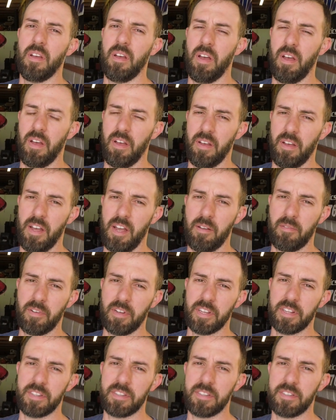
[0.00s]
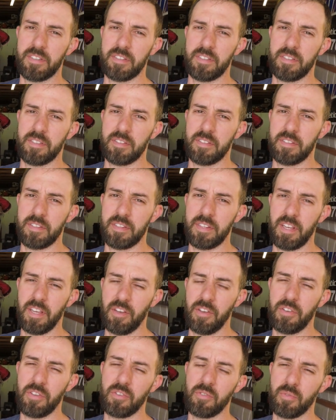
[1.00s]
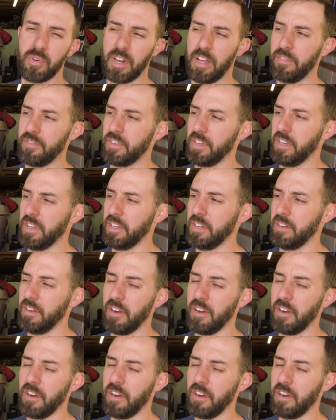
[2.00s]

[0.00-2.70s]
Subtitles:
I'm going to tell you what I've done,